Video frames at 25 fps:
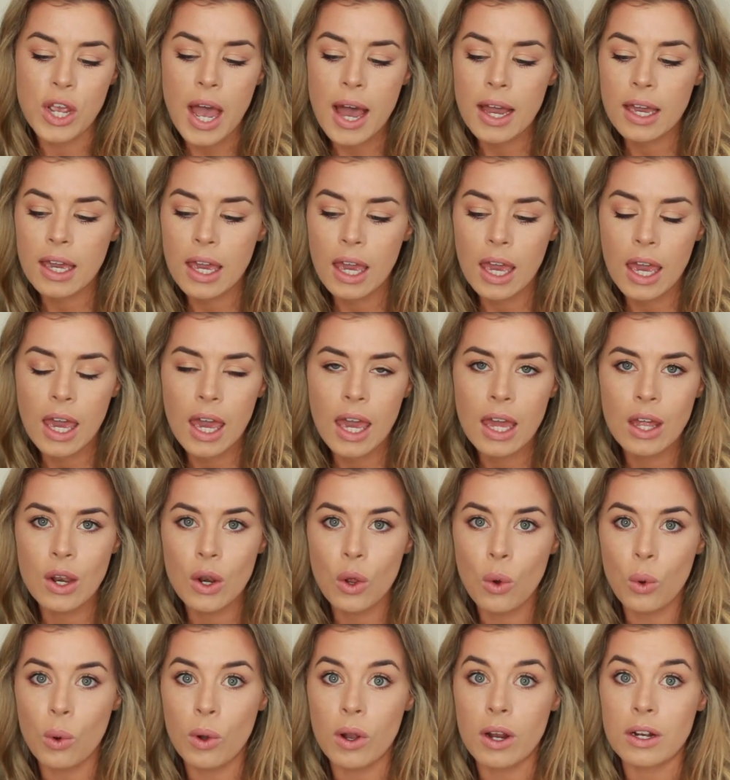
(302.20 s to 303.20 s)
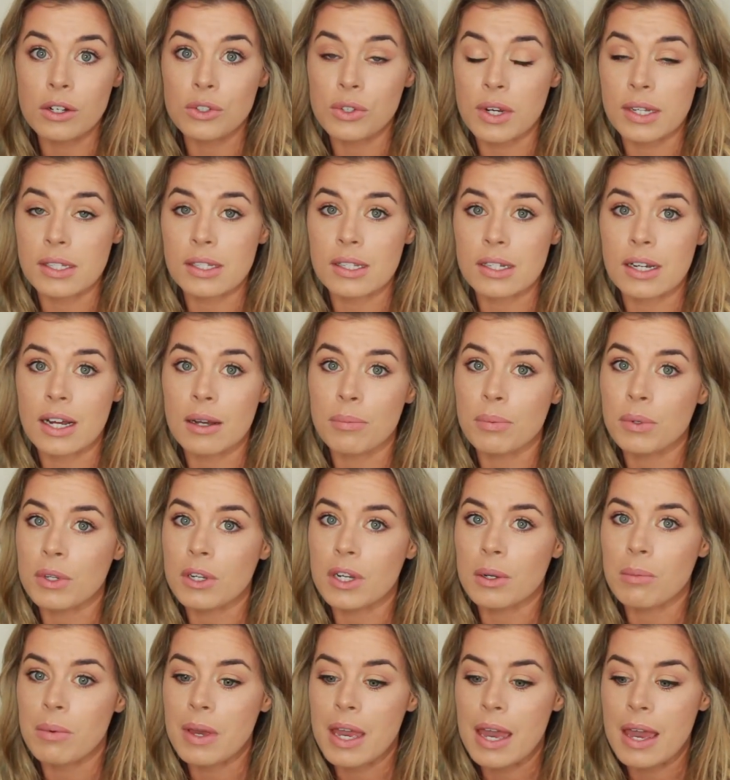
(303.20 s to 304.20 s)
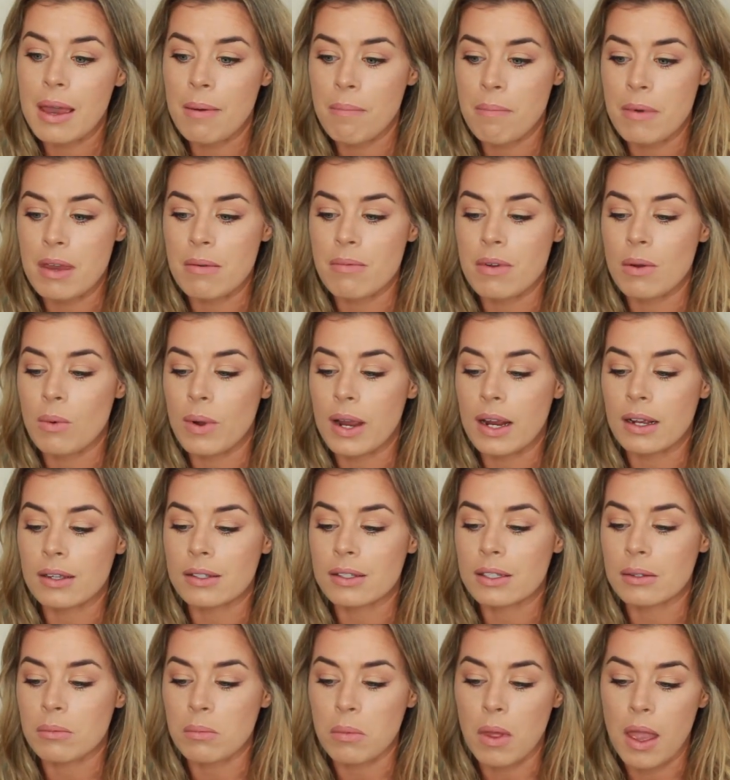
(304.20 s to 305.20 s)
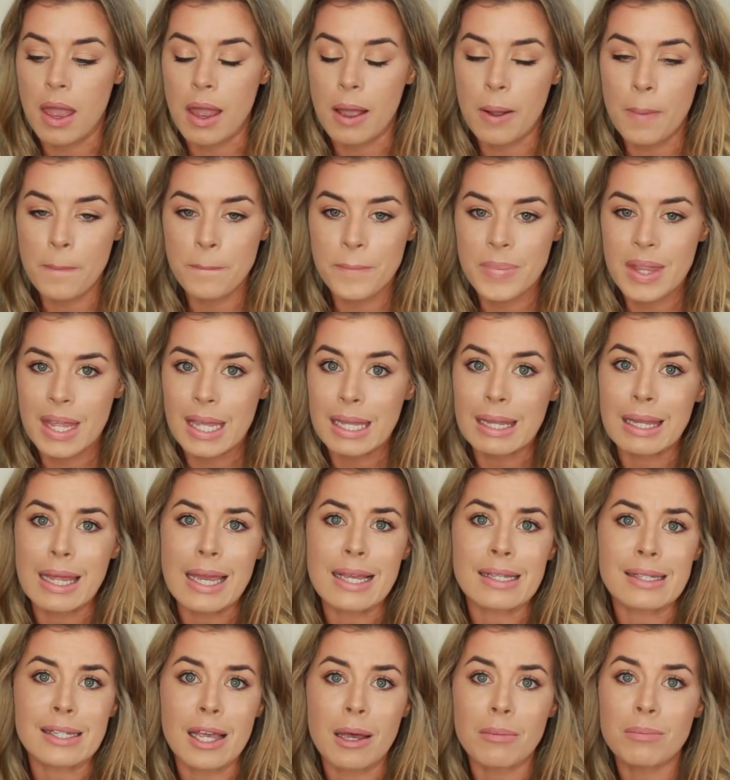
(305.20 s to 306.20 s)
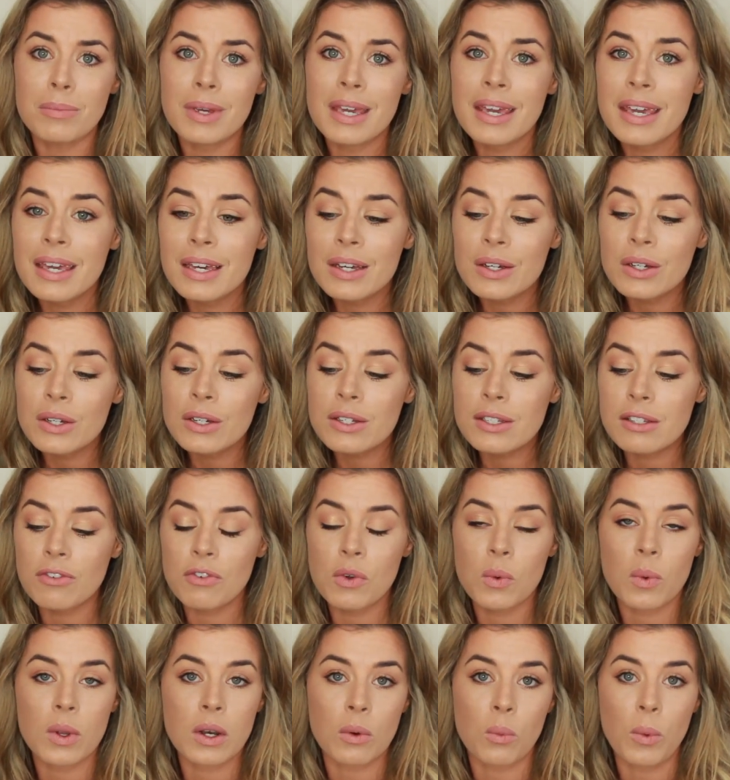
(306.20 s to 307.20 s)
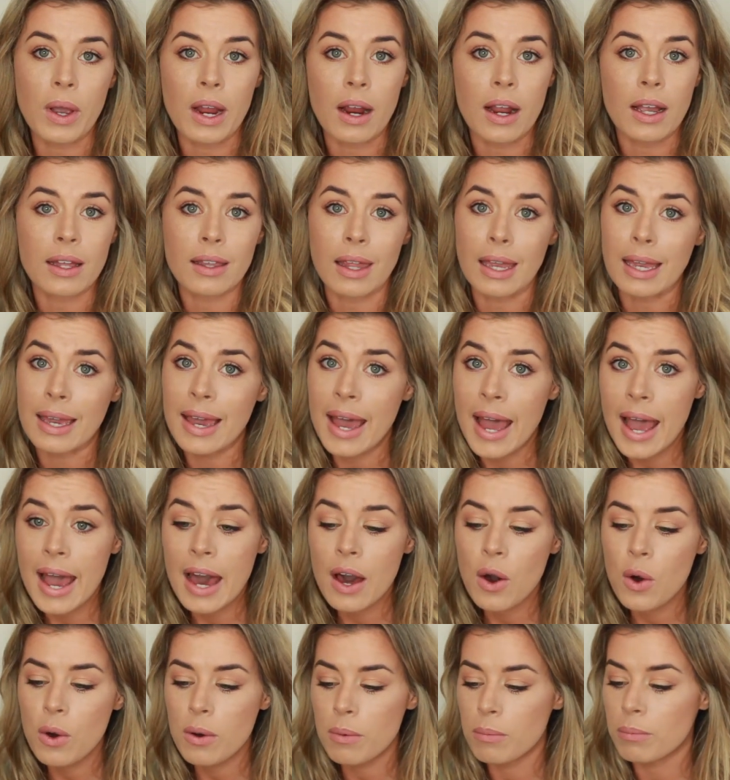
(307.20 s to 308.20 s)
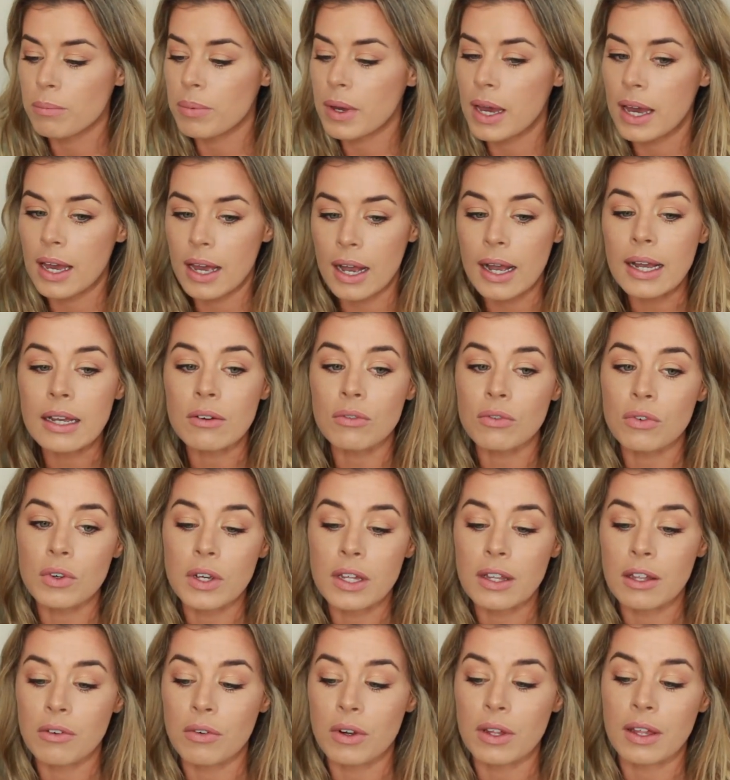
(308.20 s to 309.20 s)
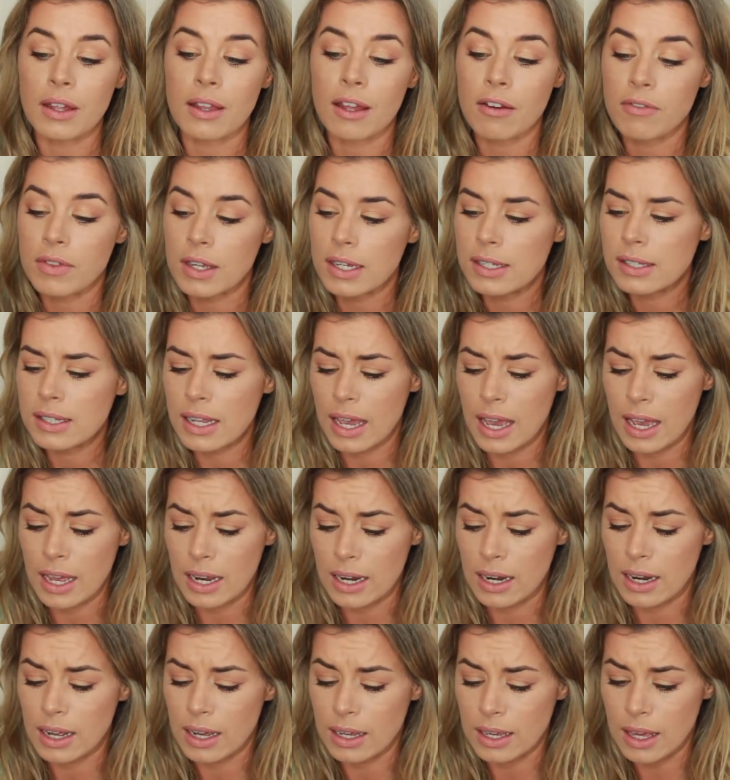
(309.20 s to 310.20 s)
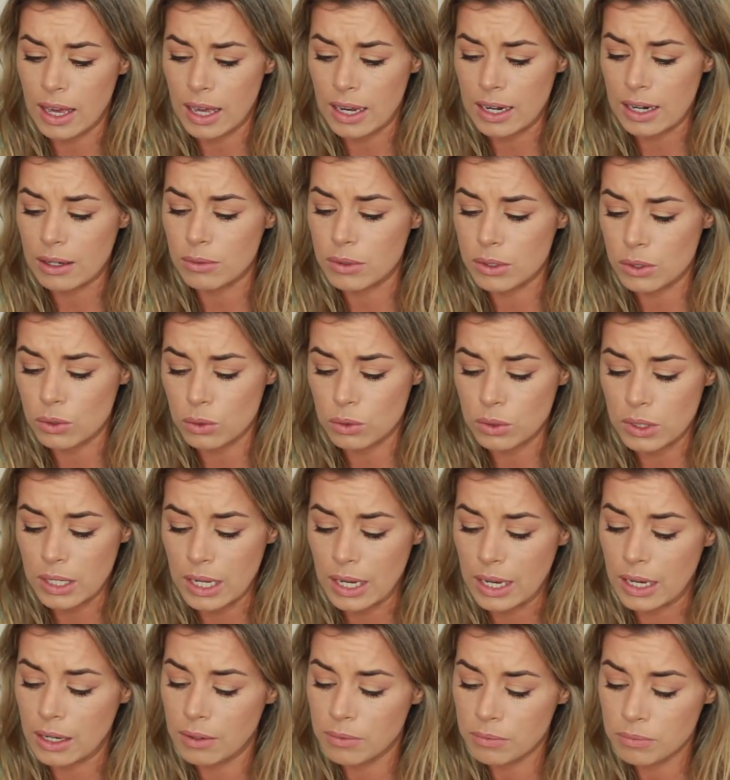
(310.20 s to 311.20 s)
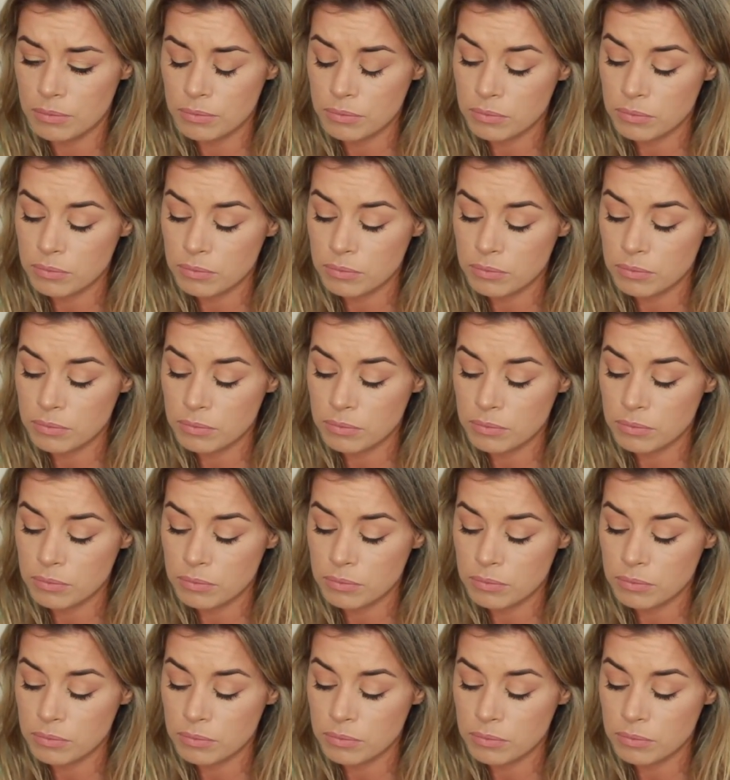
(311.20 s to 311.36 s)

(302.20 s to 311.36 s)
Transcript: jacket or dress it up a little bit. Maybe wear some like lace up heels if you want to wear it like out. But I really, really love this. And again, it was only